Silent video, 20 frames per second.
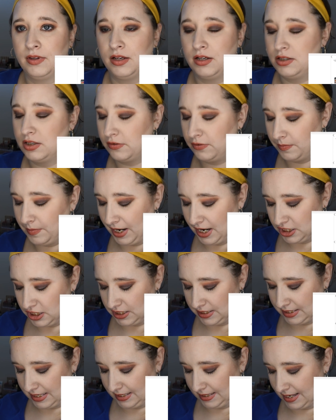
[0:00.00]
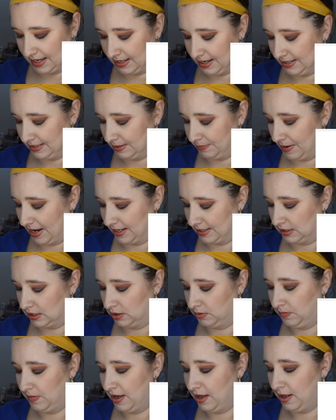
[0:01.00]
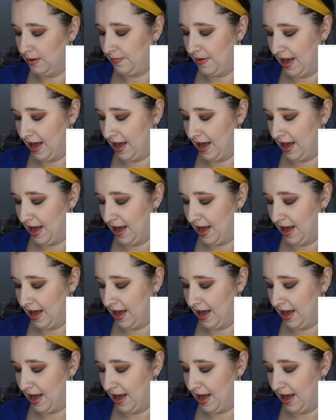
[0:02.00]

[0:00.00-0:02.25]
So for me, I just think that is a pass as well.